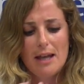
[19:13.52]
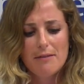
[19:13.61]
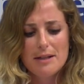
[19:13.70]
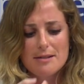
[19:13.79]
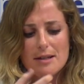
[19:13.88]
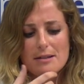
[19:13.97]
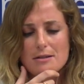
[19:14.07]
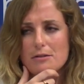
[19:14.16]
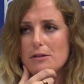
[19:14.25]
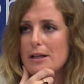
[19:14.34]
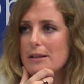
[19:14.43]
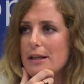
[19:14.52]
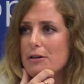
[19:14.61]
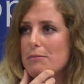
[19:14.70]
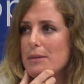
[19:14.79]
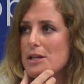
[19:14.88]
Having said so, the
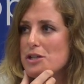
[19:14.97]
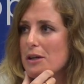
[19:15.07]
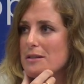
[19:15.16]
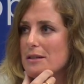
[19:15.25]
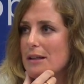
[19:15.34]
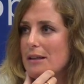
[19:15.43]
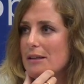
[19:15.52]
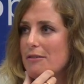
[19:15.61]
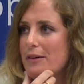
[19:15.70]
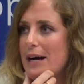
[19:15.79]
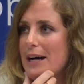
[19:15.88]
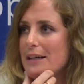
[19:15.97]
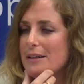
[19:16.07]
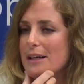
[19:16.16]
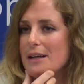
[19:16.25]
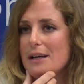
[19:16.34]
Commission has
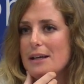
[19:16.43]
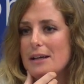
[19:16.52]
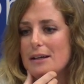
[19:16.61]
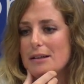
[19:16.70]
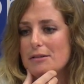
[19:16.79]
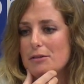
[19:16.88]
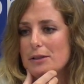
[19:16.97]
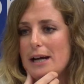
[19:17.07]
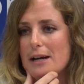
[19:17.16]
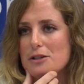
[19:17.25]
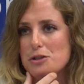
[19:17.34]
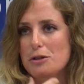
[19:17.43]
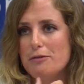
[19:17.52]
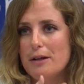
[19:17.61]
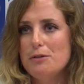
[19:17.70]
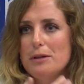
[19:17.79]
identified the introduction
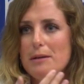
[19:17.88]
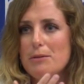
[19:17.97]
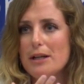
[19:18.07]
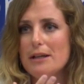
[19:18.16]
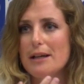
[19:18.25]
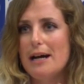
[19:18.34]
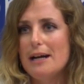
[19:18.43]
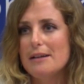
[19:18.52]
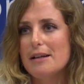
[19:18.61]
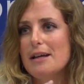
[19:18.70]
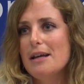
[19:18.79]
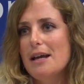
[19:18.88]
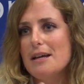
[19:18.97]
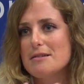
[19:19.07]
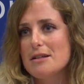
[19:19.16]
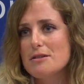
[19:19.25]
of a new neighboring right
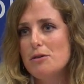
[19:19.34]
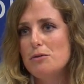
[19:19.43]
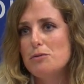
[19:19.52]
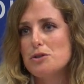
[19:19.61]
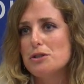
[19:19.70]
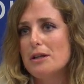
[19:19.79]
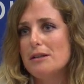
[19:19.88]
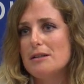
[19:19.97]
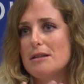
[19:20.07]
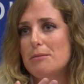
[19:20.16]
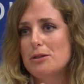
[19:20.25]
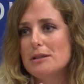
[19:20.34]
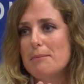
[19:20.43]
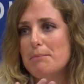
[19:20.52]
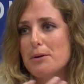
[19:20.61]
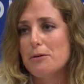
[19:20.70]
as the solution that is the most
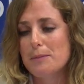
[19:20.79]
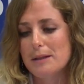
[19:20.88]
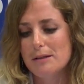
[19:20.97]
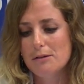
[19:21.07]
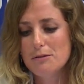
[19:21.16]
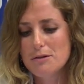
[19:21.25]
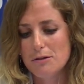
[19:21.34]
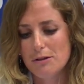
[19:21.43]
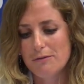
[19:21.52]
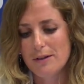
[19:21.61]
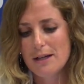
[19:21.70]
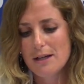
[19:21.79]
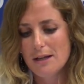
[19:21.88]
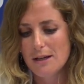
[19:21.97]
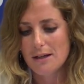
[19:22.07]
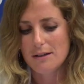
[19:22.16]
appropriate to solve
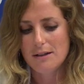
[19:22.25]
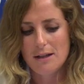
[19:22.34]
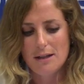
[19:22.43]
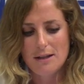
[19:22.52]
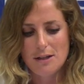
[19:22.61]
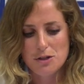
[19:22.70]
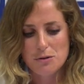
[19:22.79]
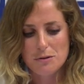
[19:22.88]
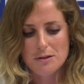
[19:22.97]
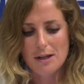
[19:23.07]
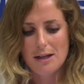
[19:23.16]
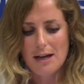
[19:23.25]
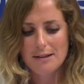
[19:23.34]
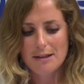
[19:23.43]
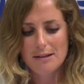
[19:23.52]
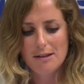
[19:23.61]
the issues
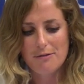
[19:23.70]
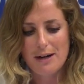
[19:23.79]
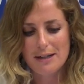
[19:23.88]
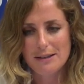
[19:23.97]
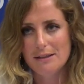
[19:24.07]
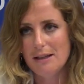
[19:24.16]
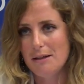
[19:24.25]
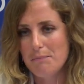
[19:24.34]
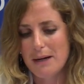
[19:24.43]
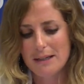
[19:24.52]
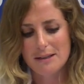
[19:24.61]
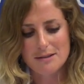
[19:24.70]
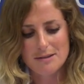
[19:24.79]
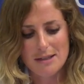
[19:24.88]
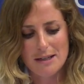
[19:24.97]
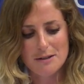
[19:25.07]
identified in the impact
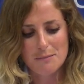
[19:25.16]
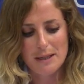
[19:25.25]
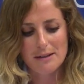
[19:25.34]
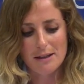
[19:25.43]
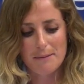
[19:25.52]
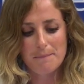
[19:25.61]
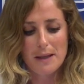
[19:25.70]
assessment.